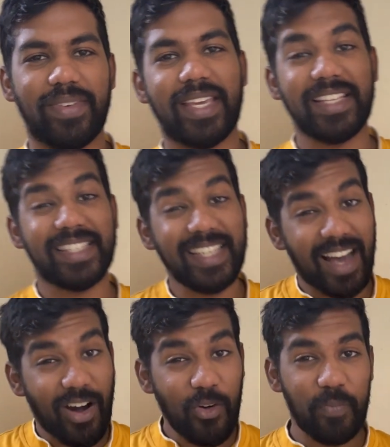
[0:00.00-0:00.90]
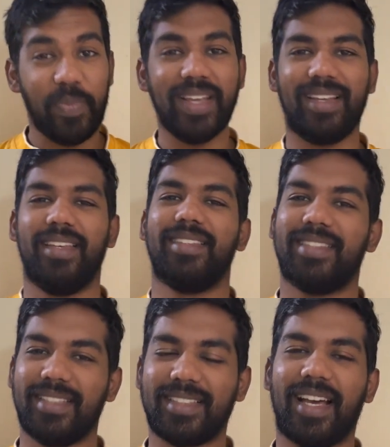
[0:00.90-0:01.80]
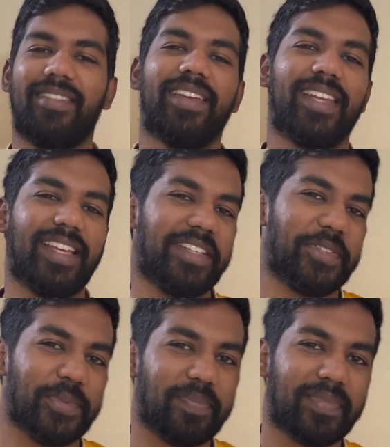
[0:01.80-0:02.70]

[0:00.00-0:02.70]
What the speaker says: we can see how big is this Kaveri issue.